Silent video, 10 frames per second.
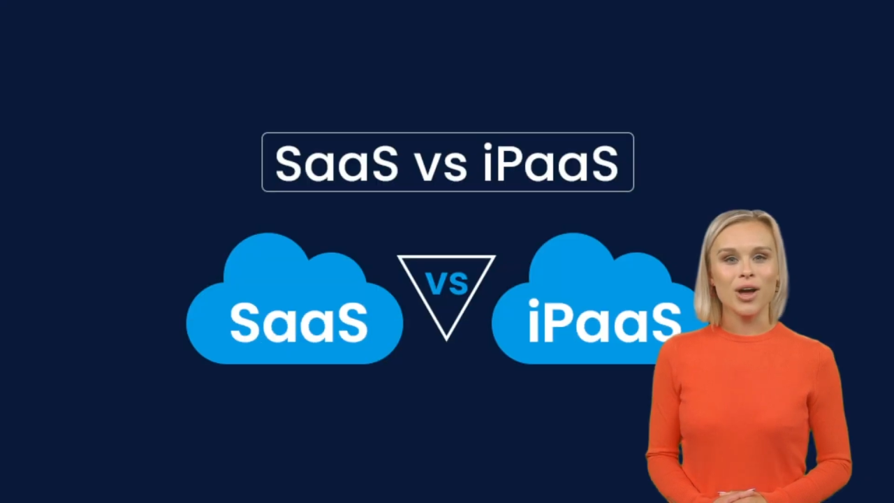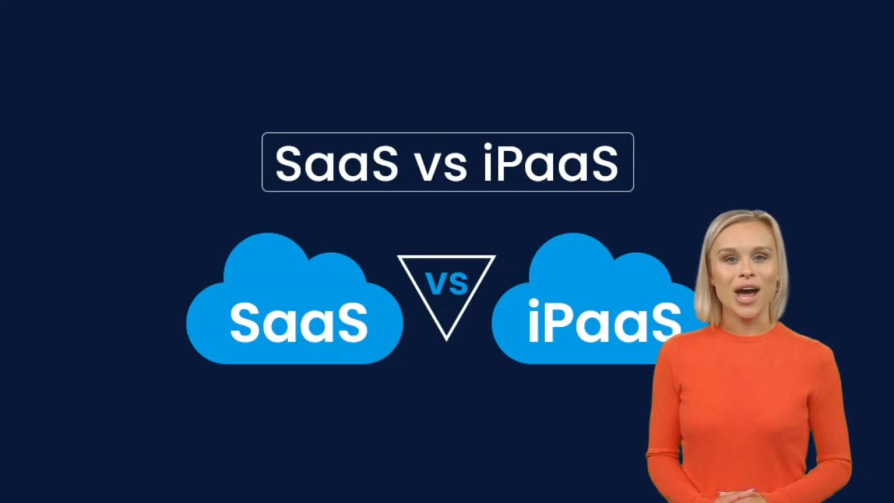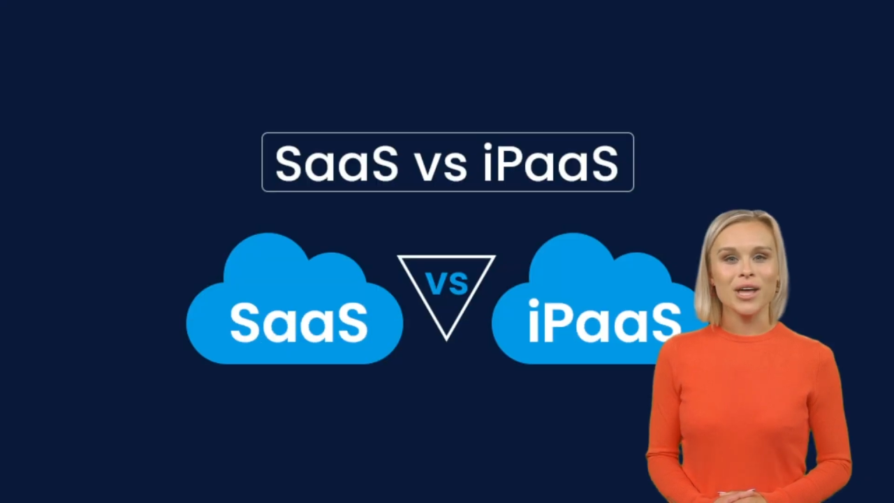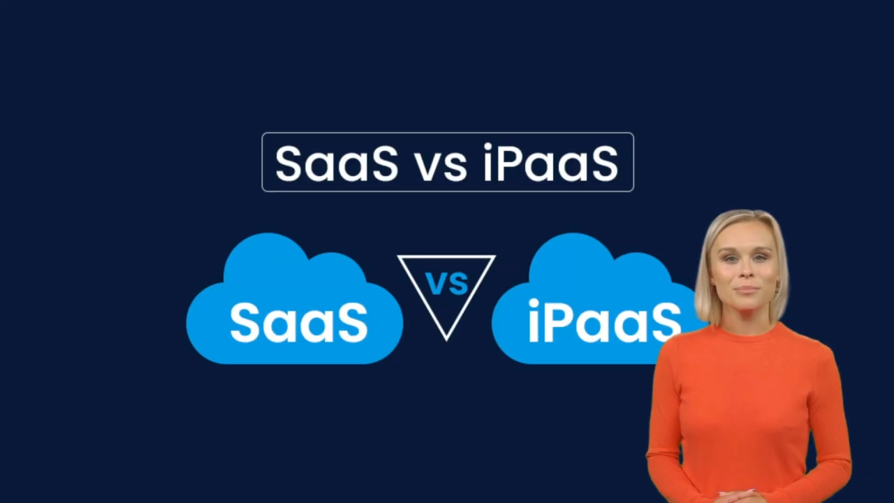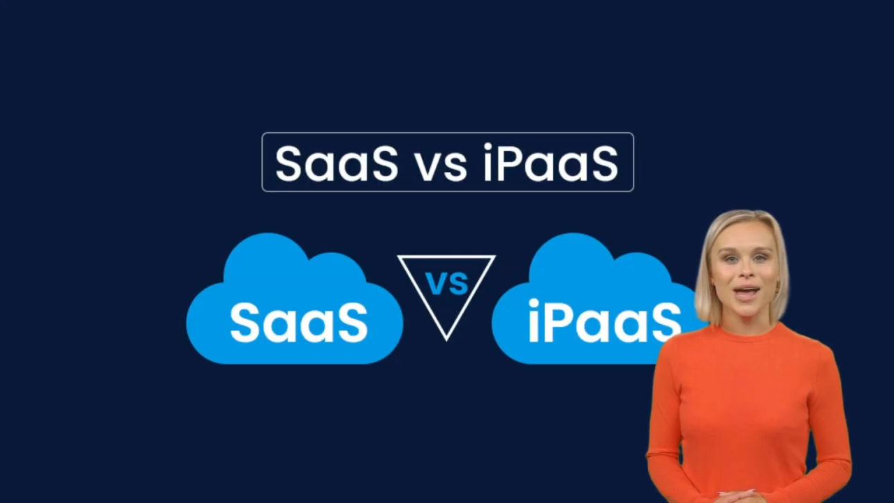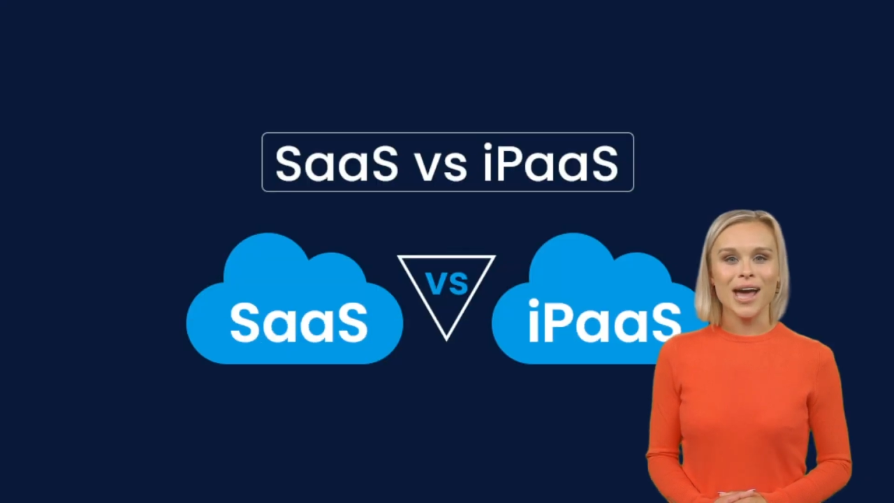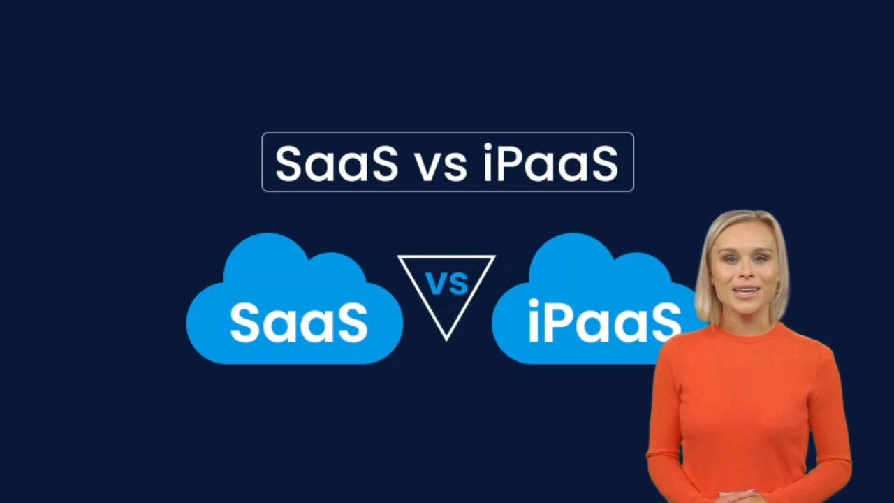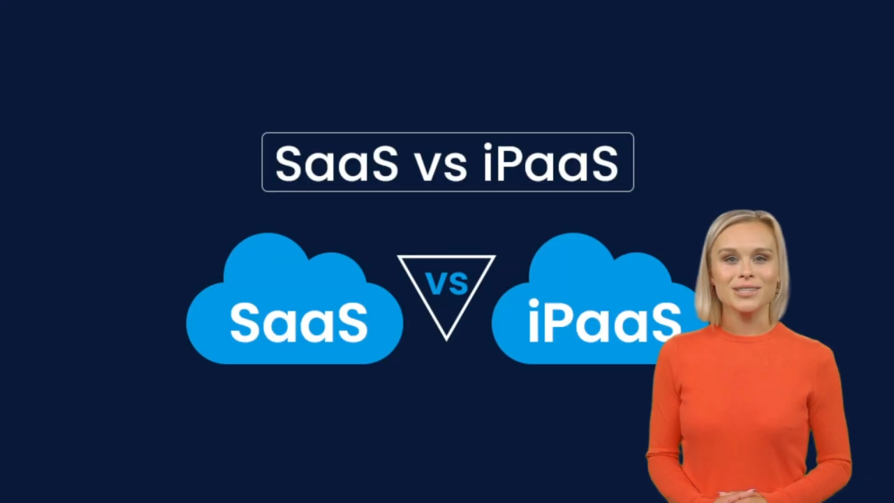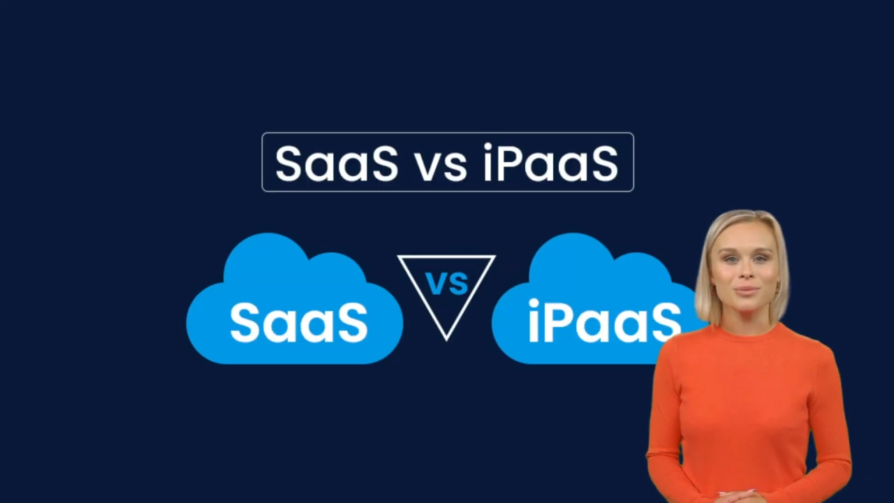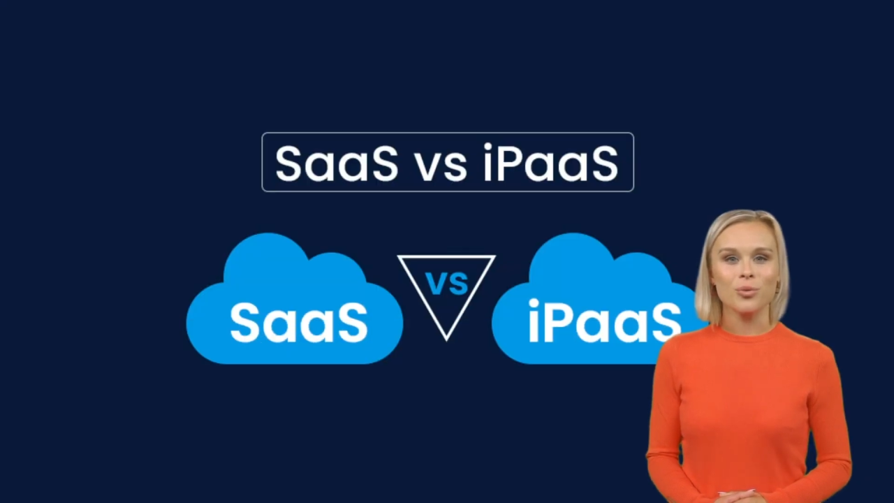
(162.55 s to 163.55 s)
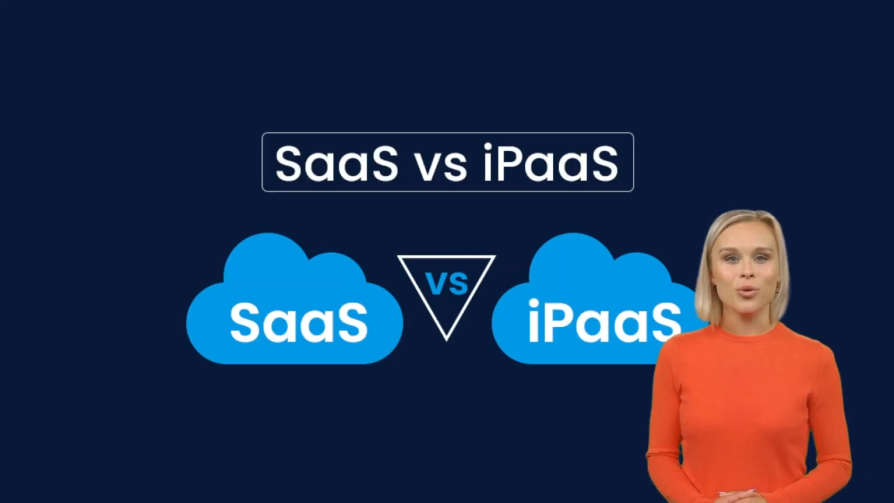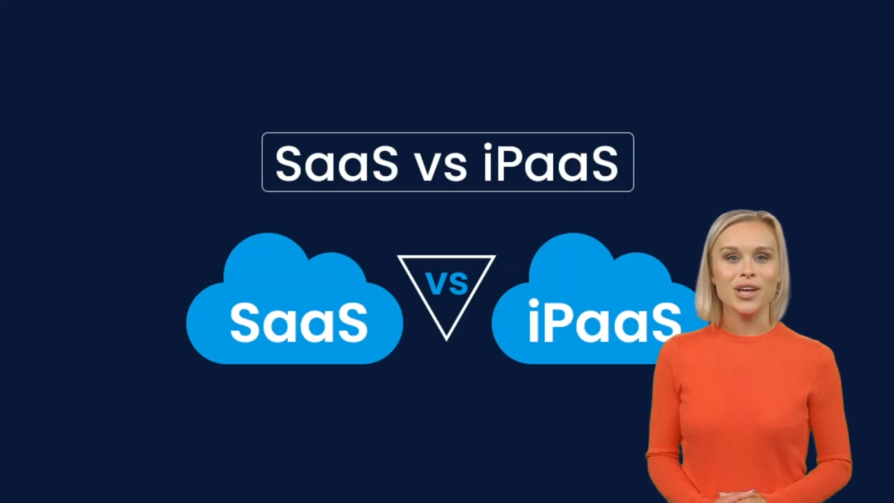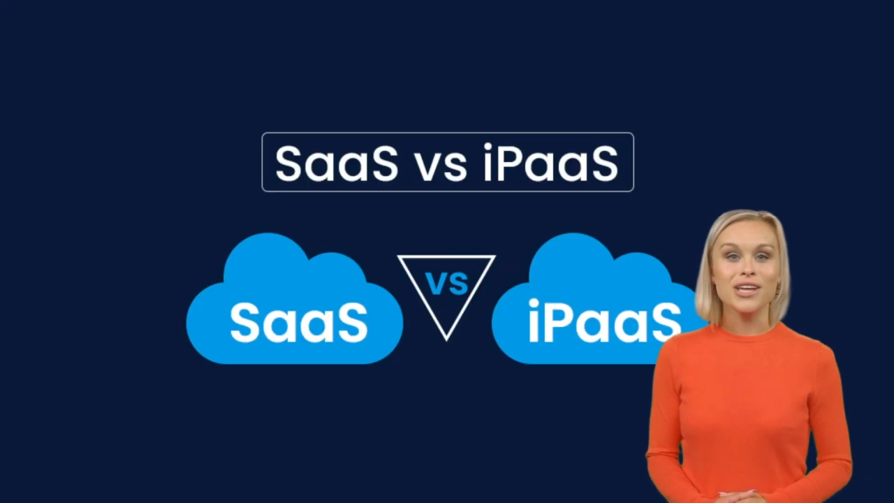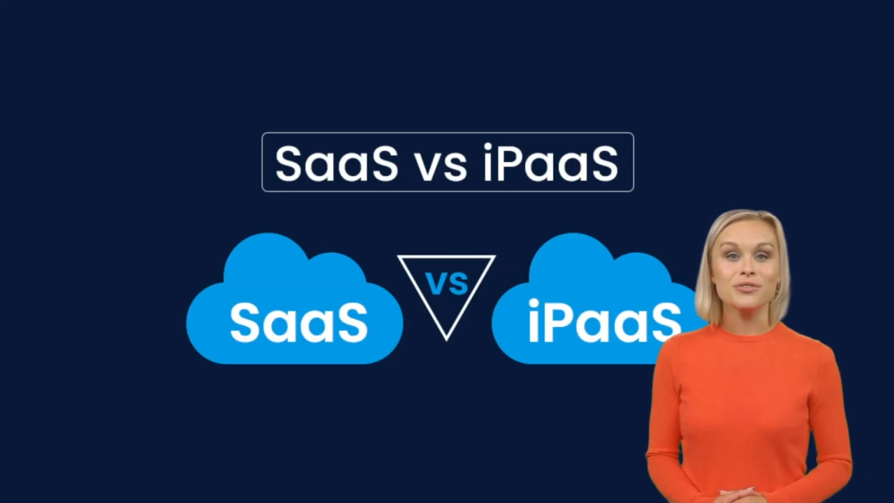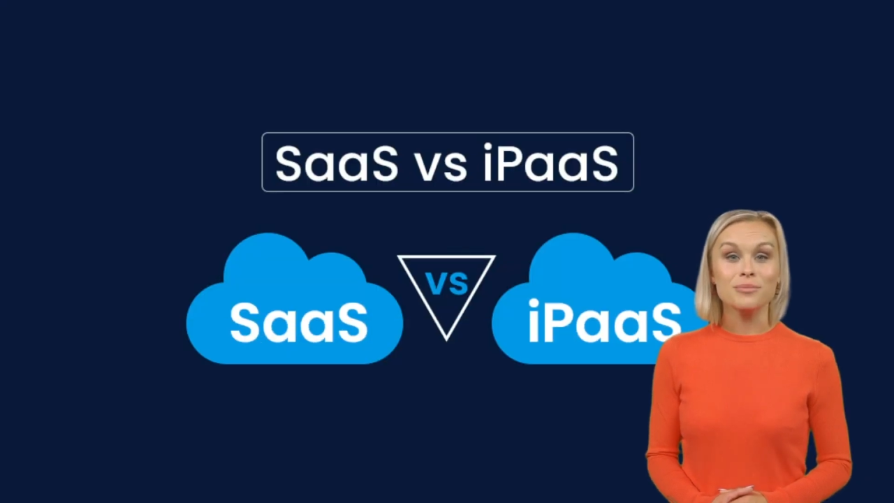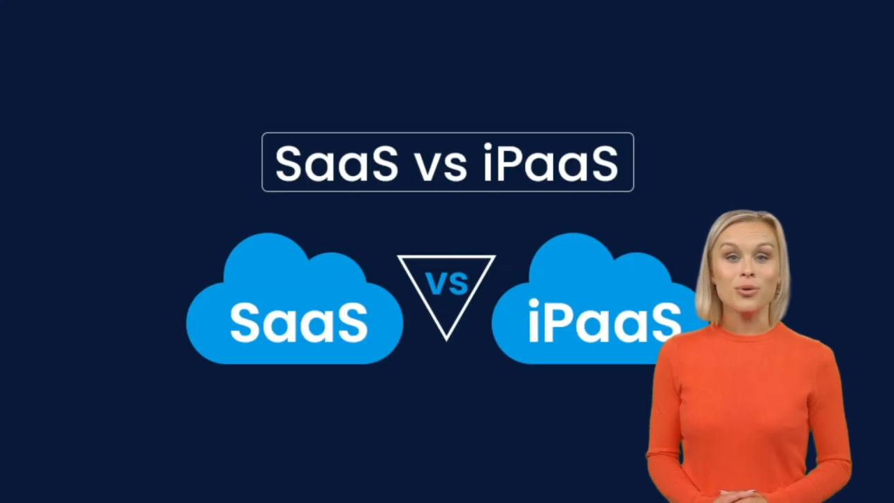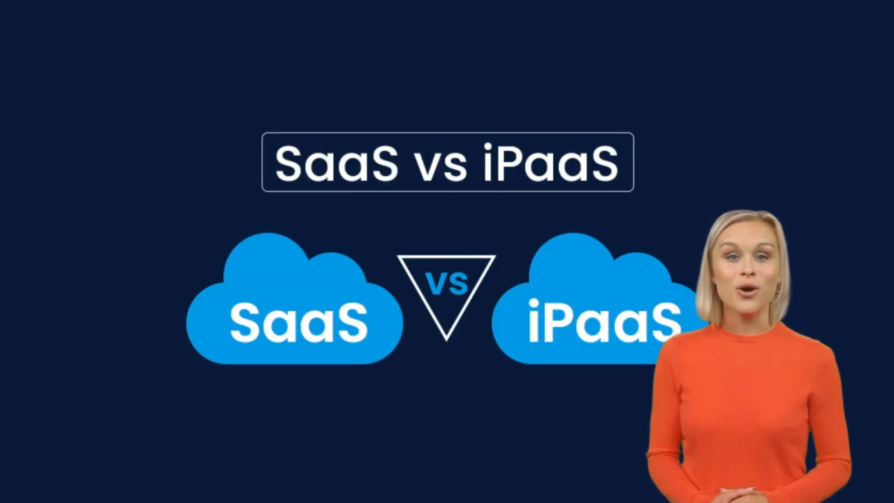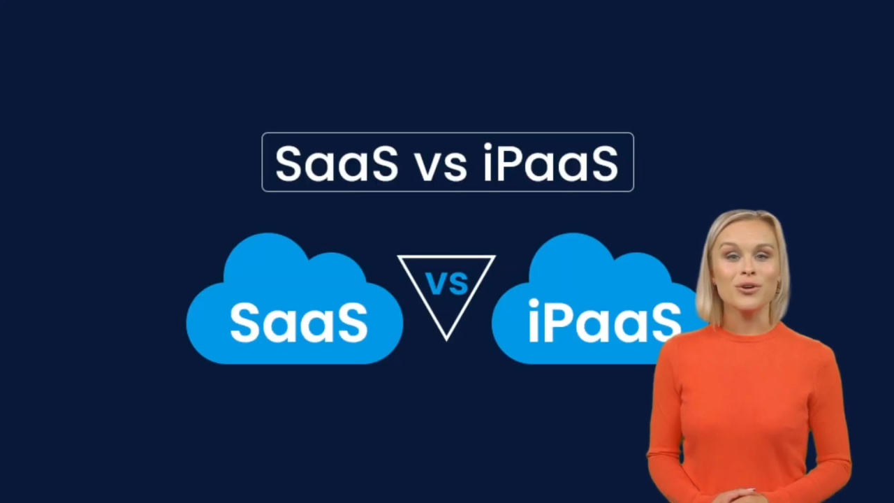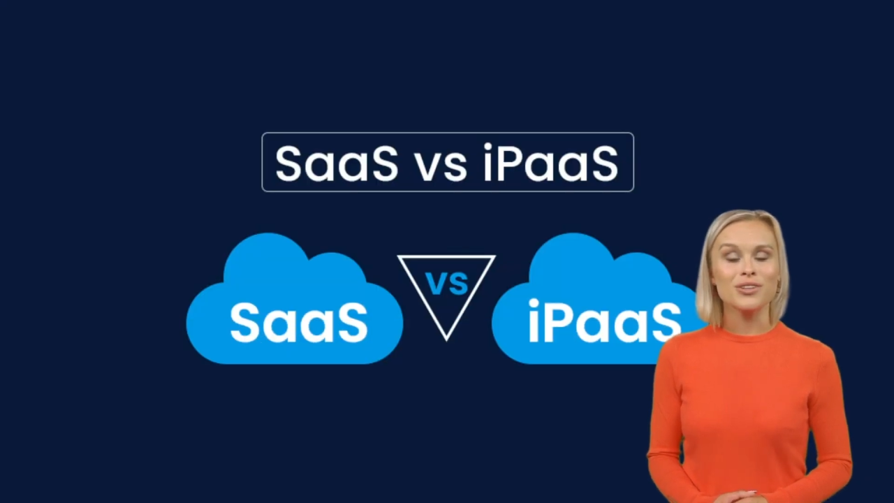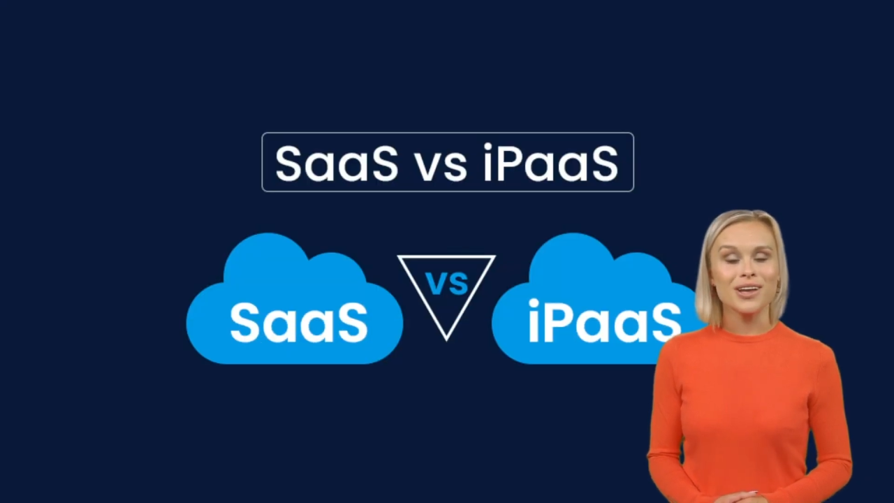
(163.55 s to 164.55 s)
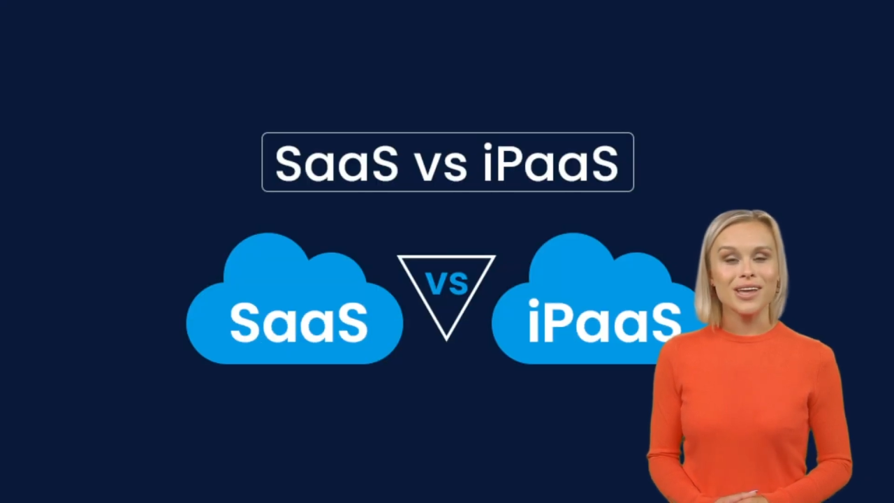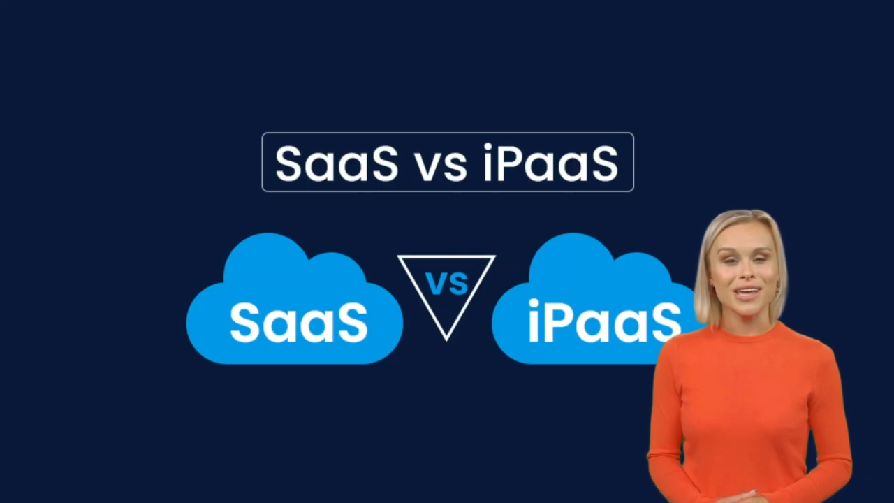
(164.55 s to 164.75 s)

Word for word: iPaaS, or even both,